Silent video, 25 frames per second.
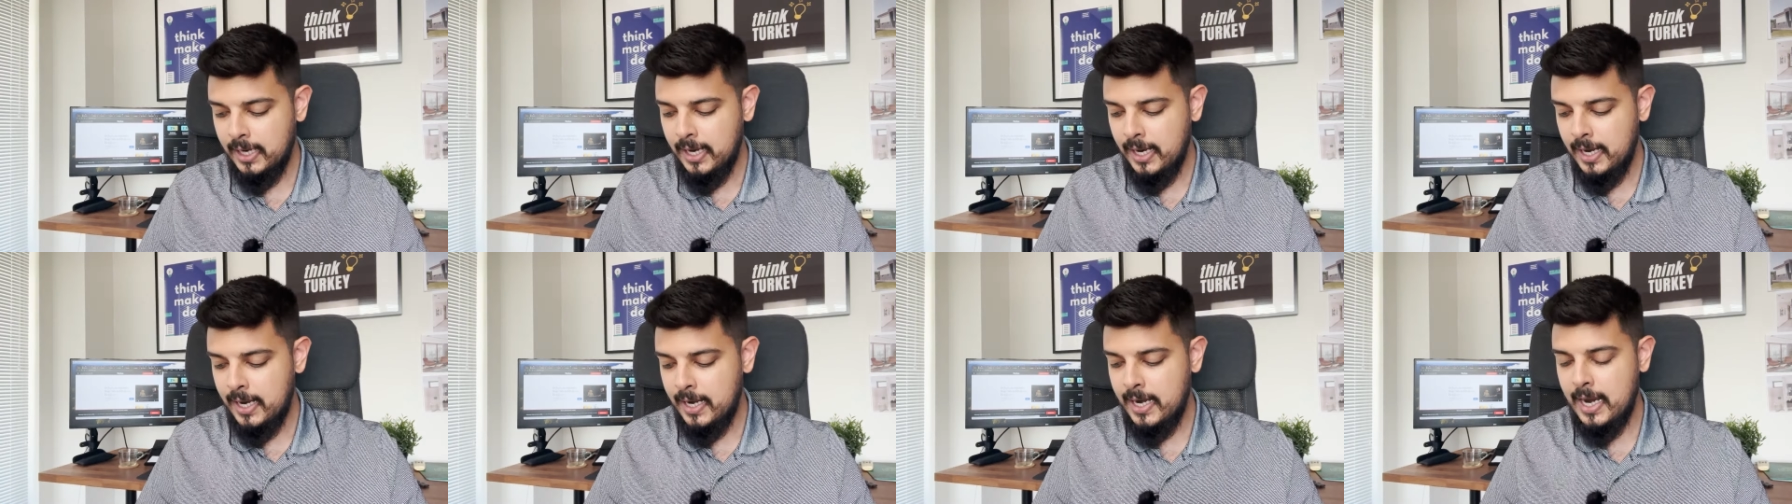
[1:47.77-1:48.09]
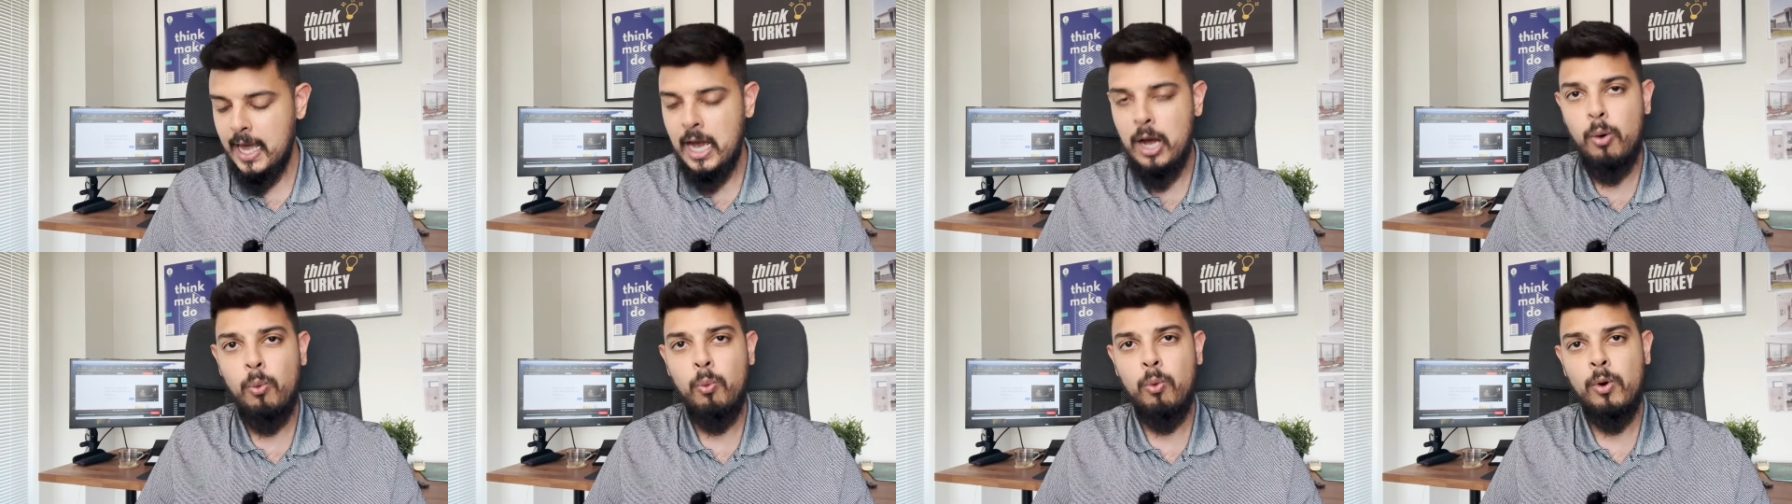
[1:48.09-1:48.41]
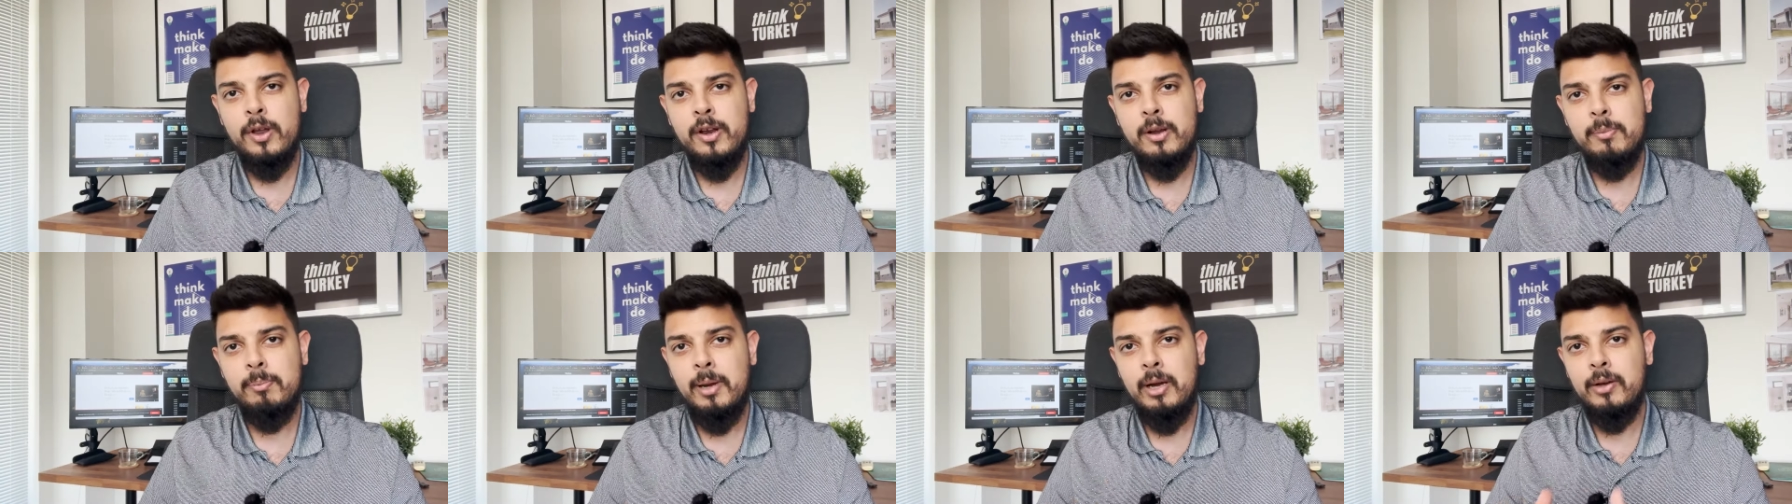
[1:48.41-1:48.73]
Now,
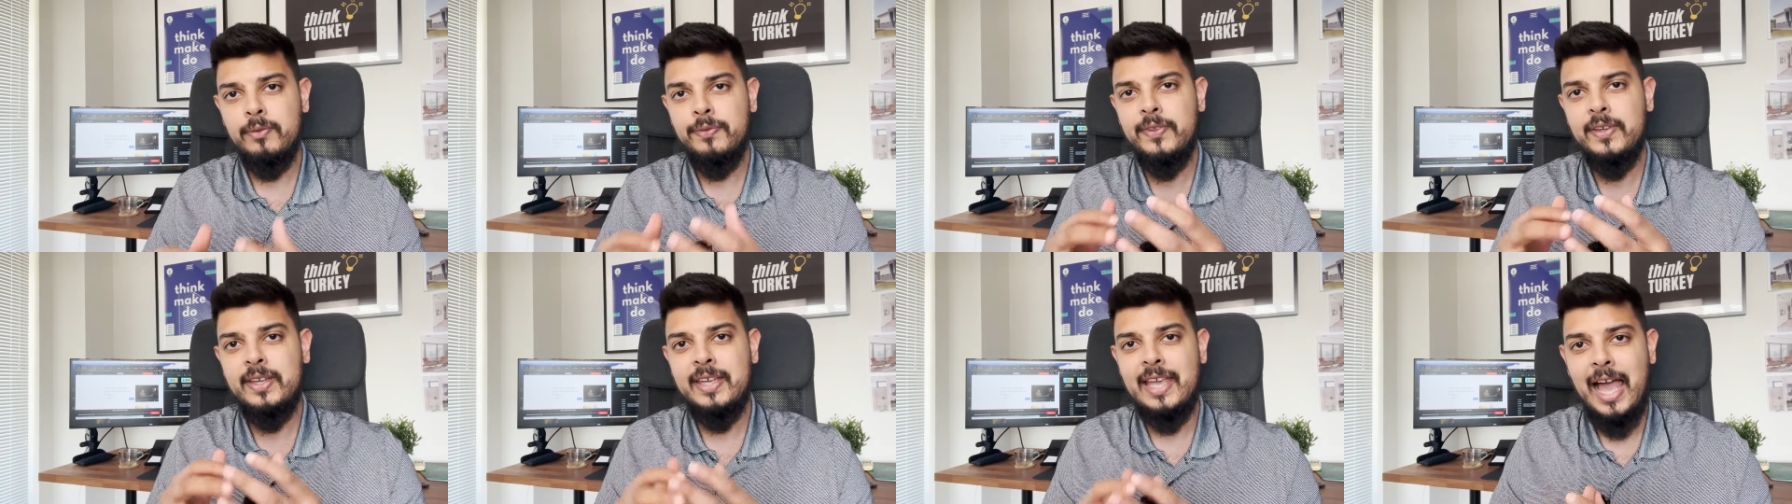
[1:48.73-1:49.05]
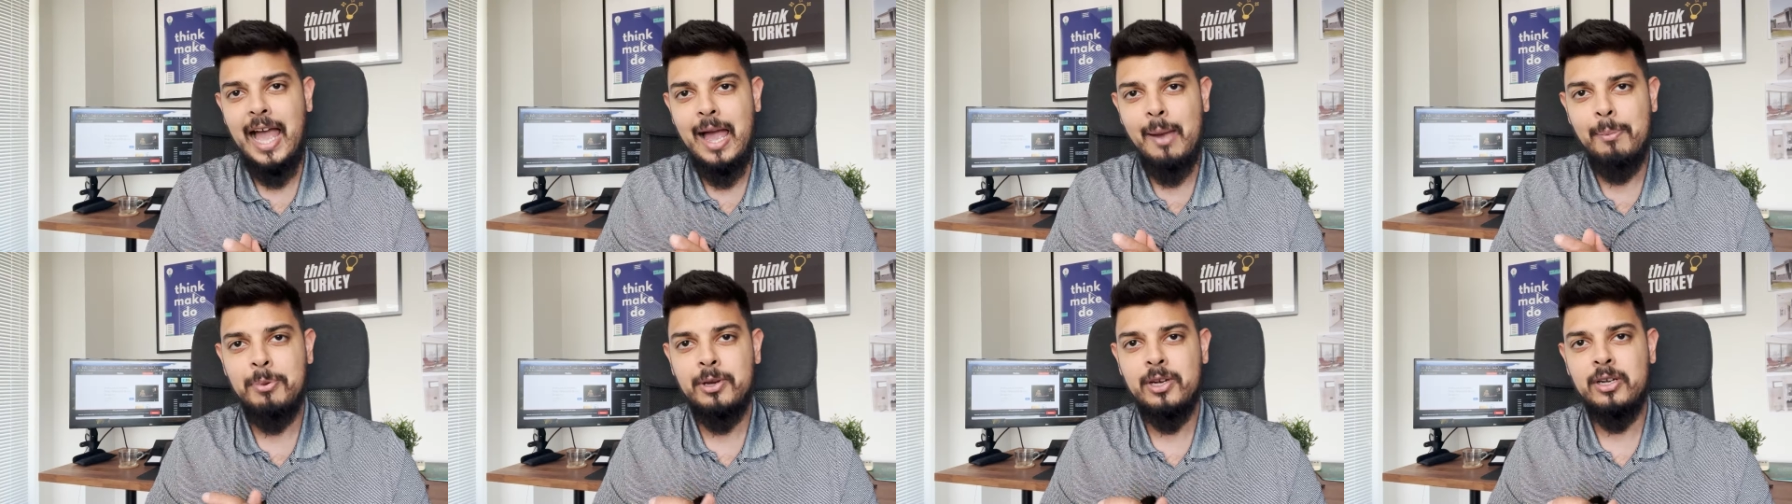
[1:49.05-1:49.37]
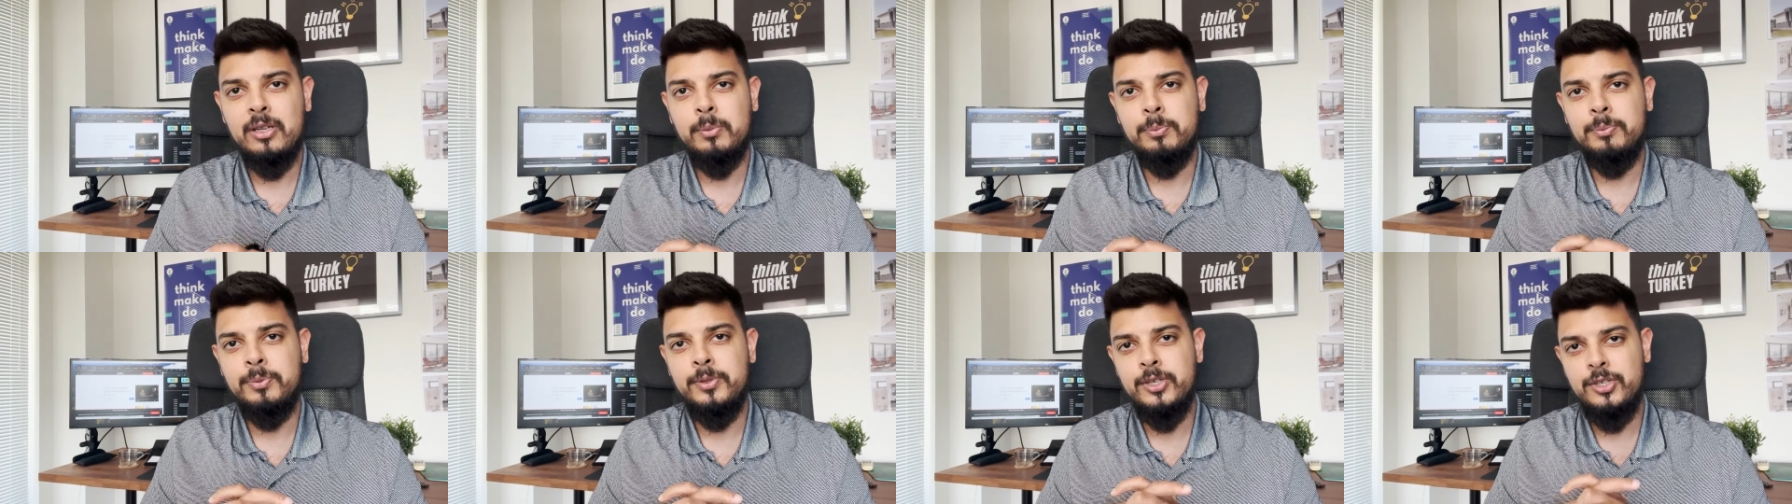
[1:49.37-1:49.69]
what about the capital
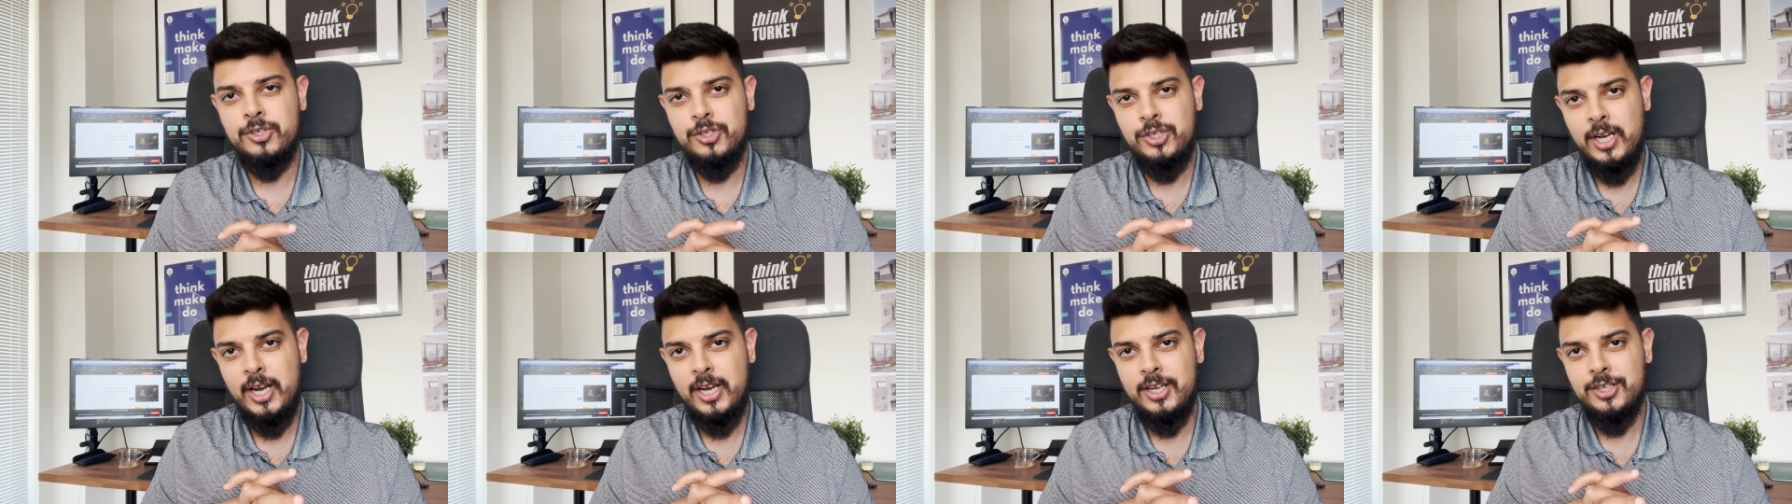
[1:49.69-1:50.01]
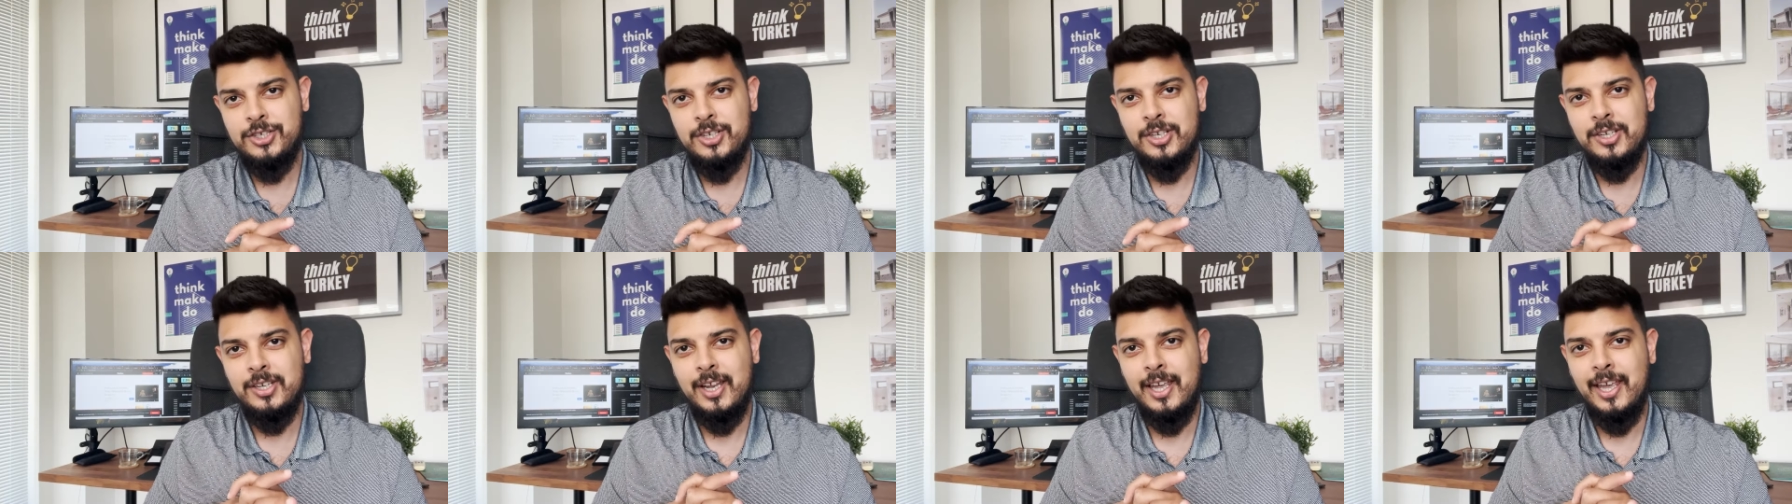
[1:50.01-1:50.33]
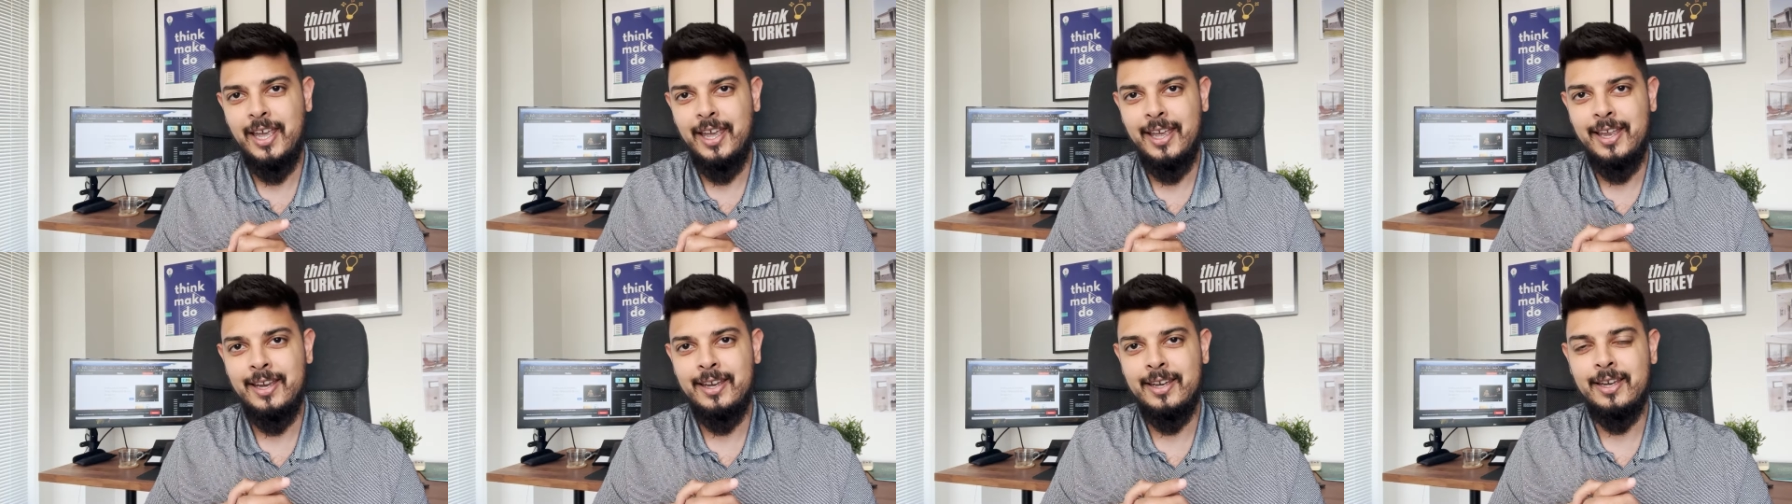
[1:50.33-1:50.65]
appreciation
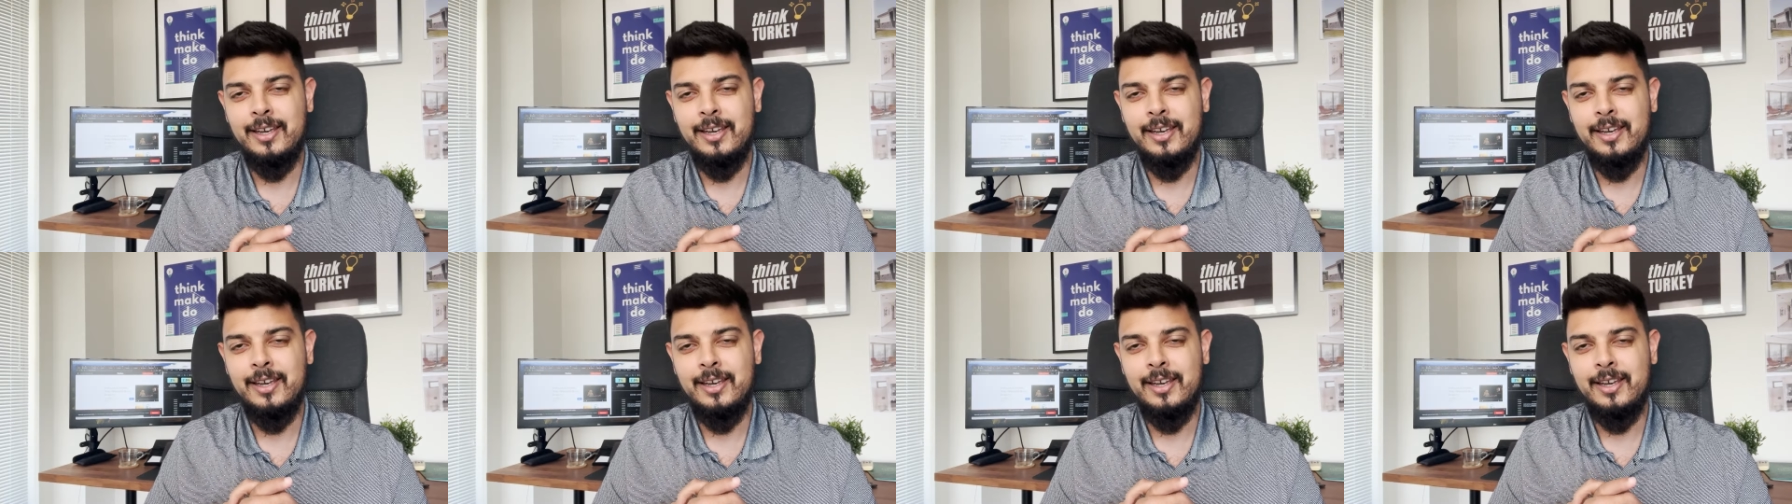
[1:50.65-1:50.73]
in